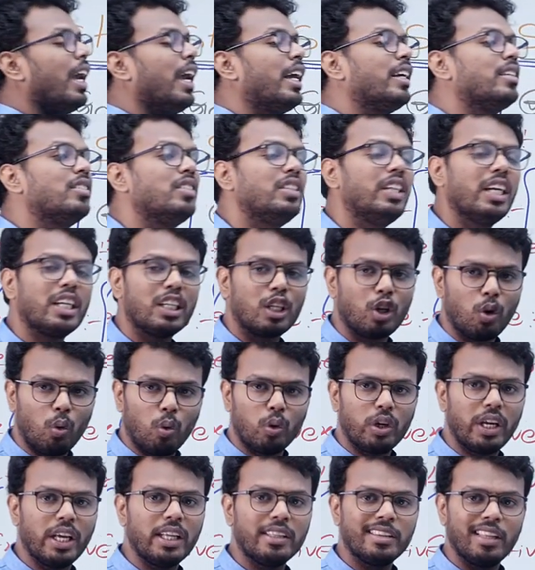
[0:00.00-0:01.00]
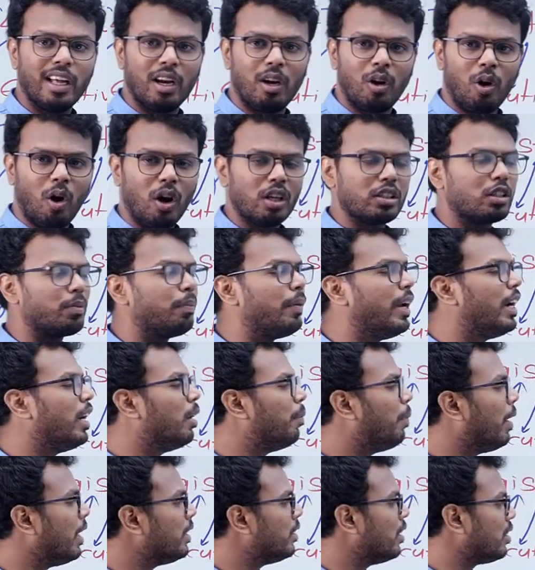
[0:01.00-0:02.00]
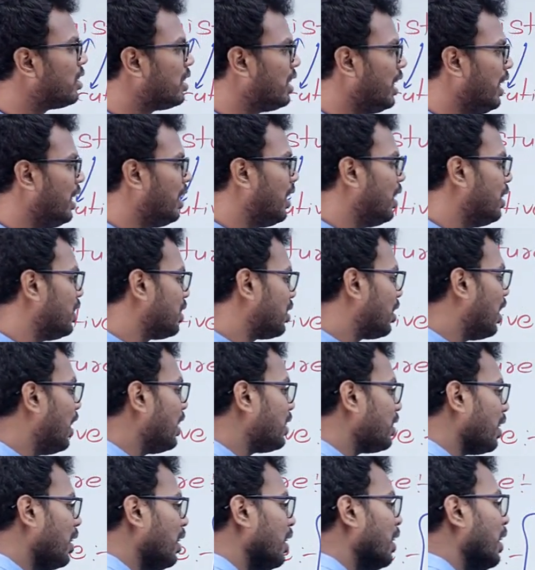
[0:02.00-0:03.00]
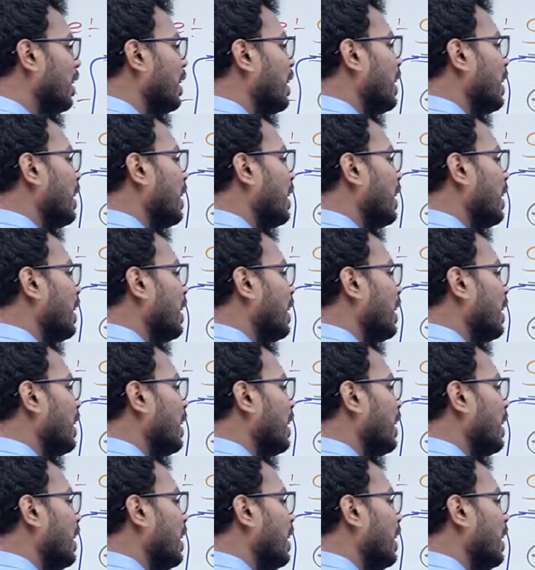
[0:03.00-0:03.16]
executing the laws made by the state legislature.